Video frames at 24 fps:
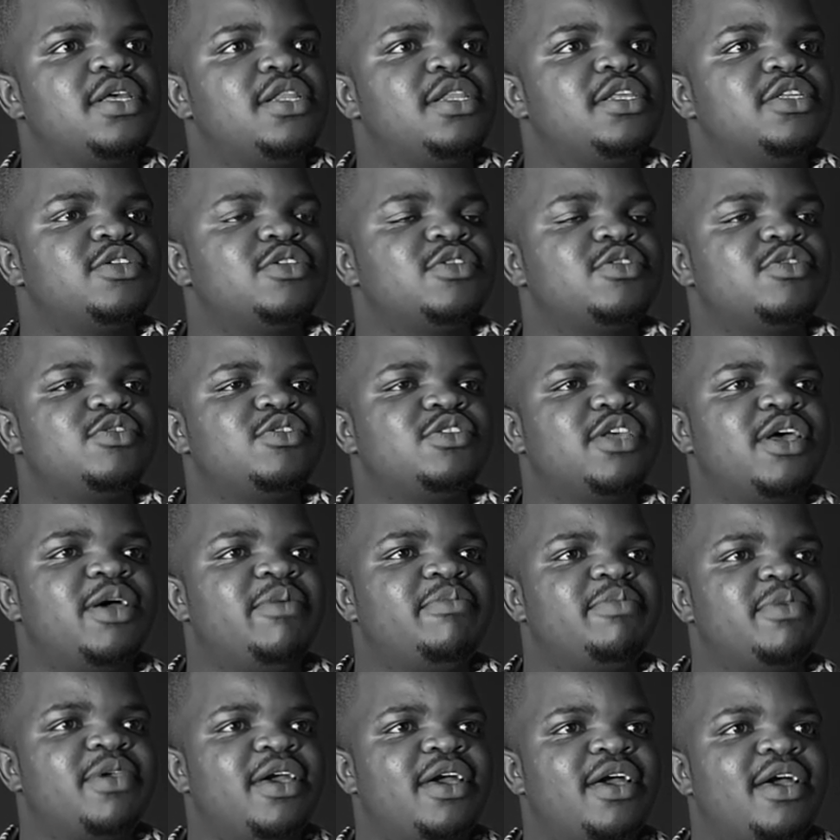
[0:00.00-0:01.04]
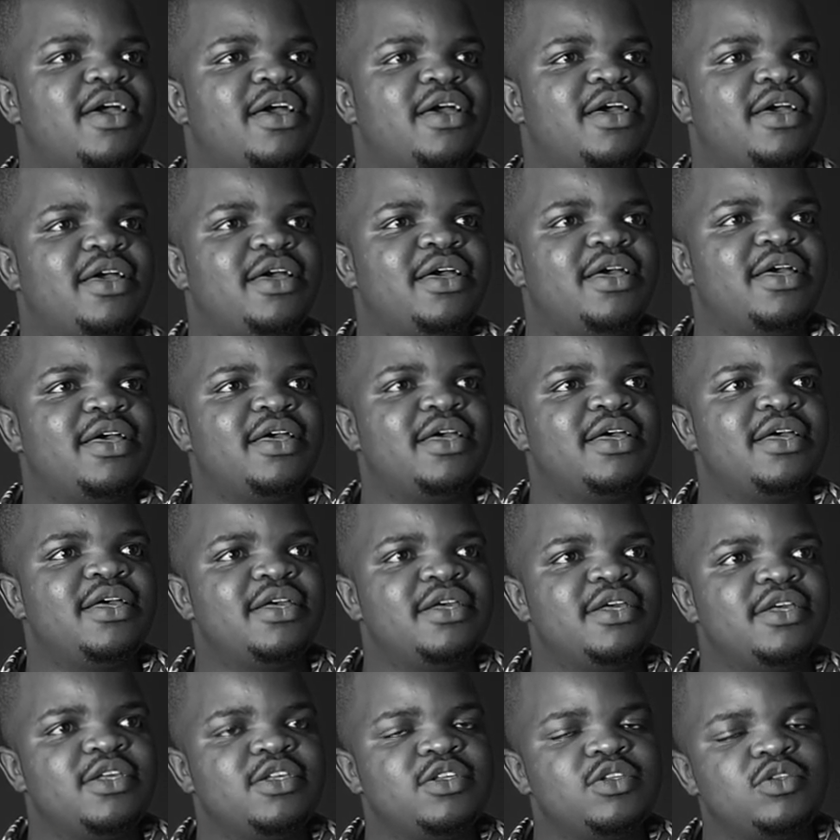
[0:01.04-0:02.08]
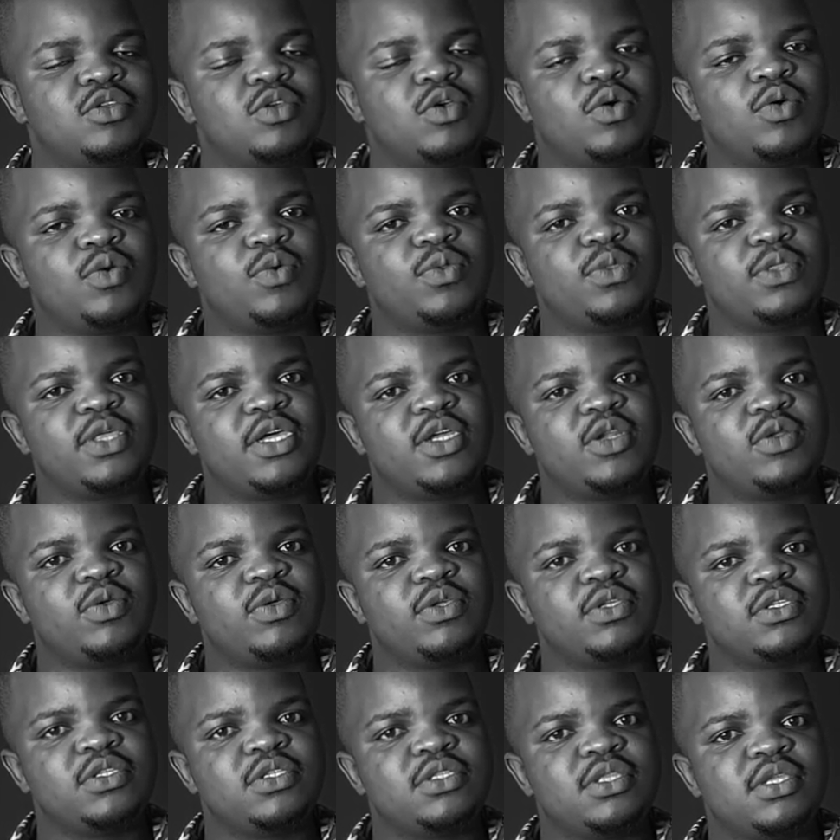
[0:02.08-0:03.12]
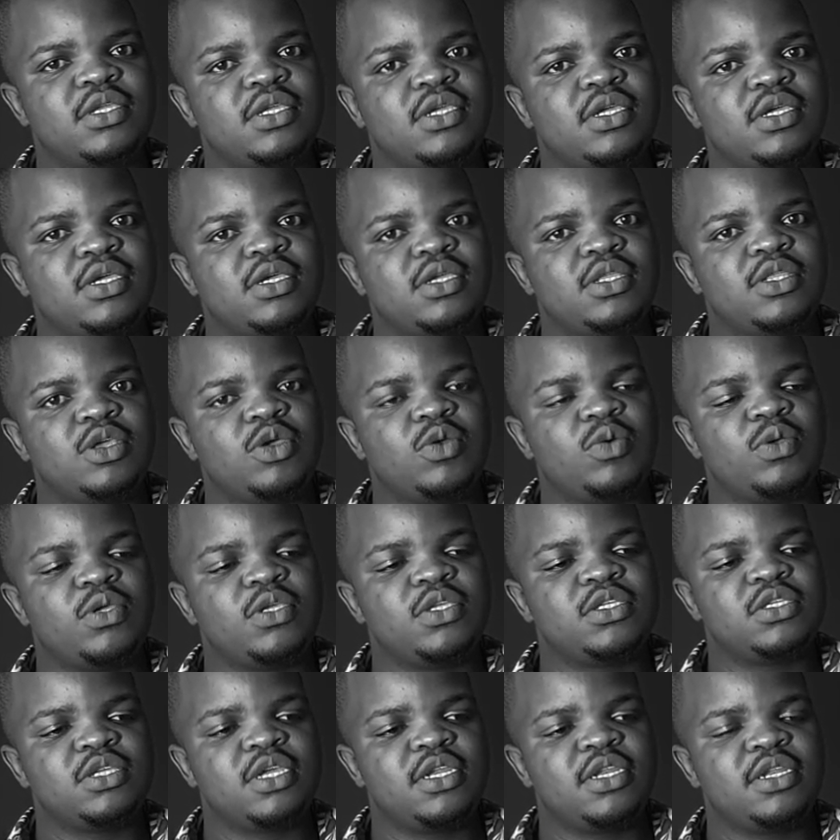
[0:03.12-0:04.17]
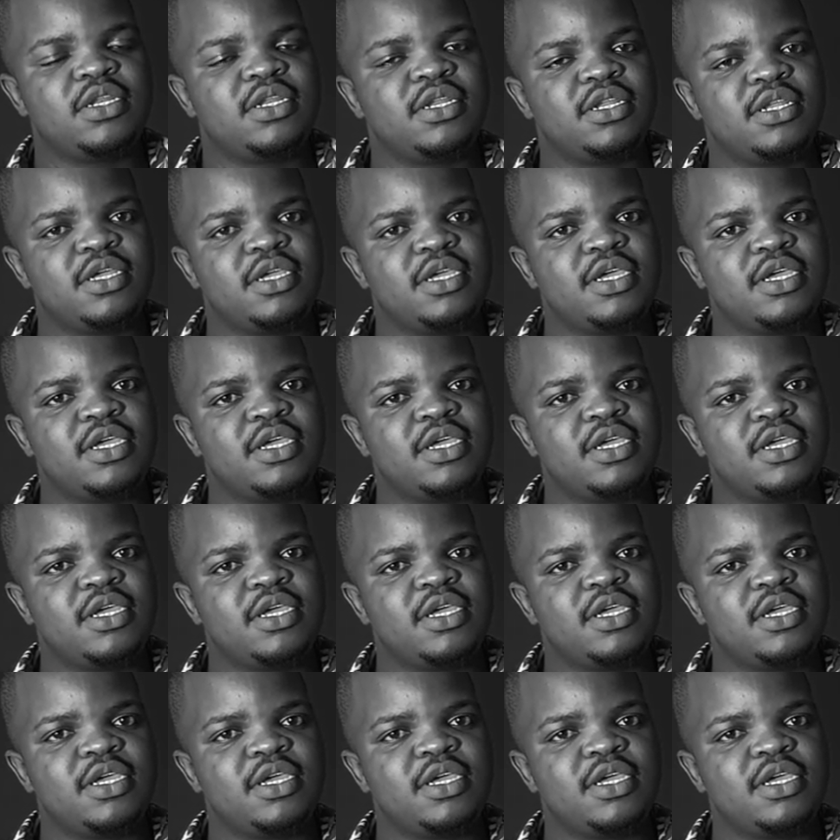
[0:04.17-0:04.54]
Let's go to Zambia. So that was the, the reason.